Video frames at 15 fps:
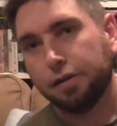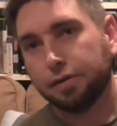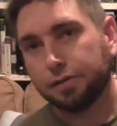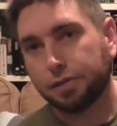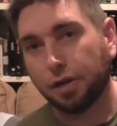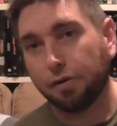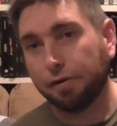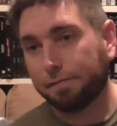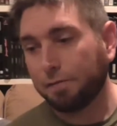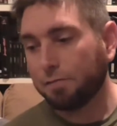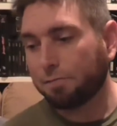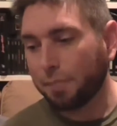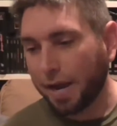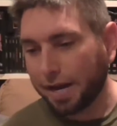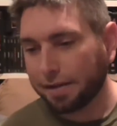So if
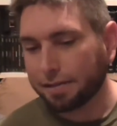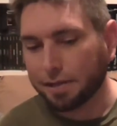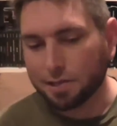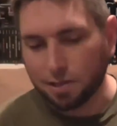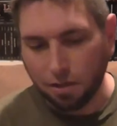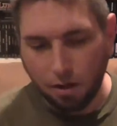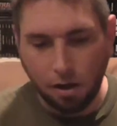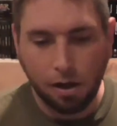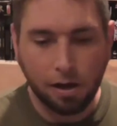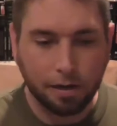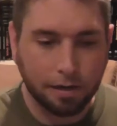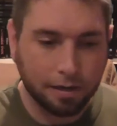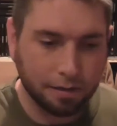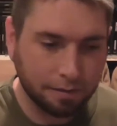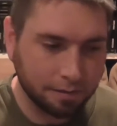you've made it this
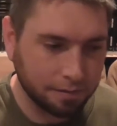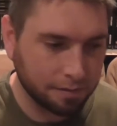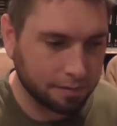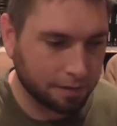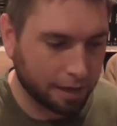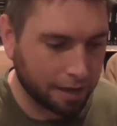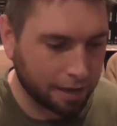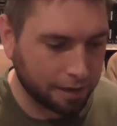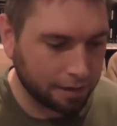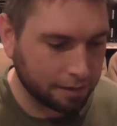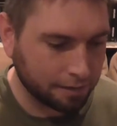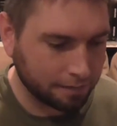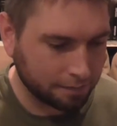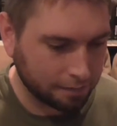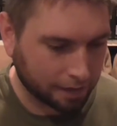long, then
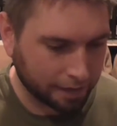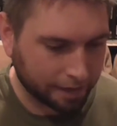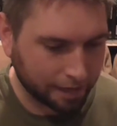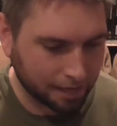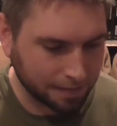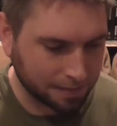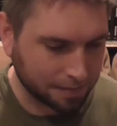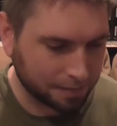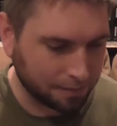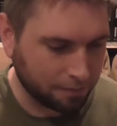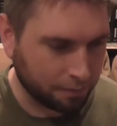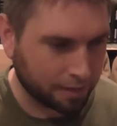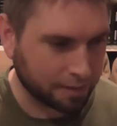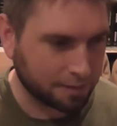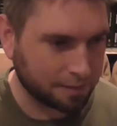I guess you
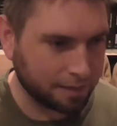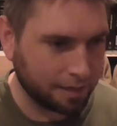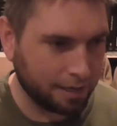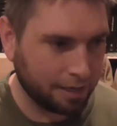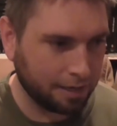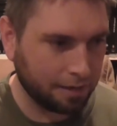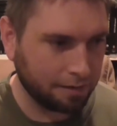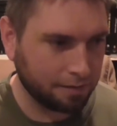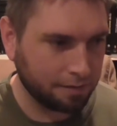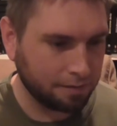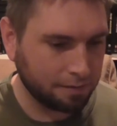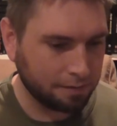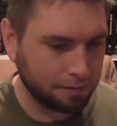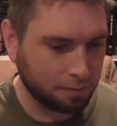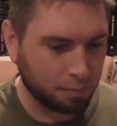want to see
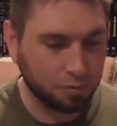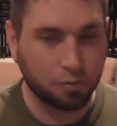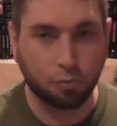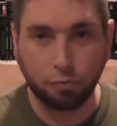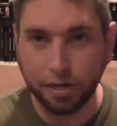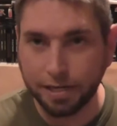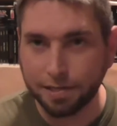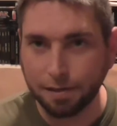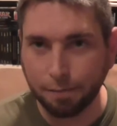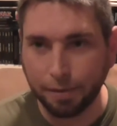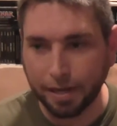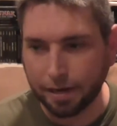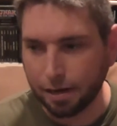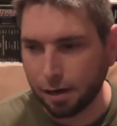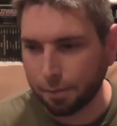the most recent
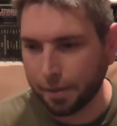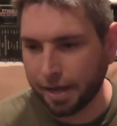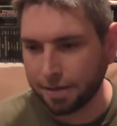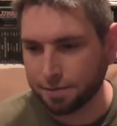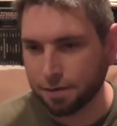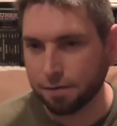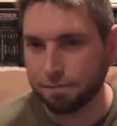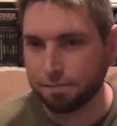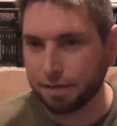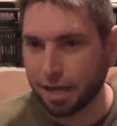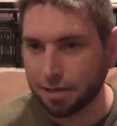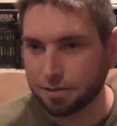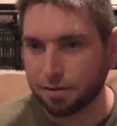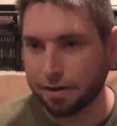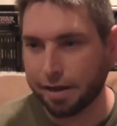pickup. As of
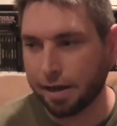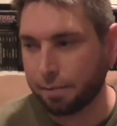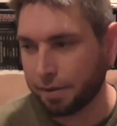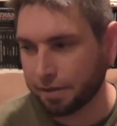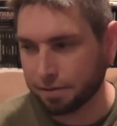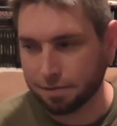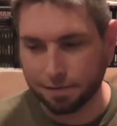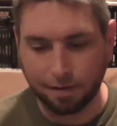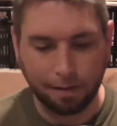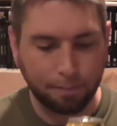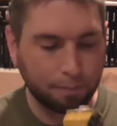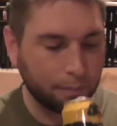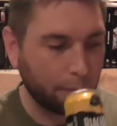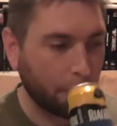yesterday, I picked this up.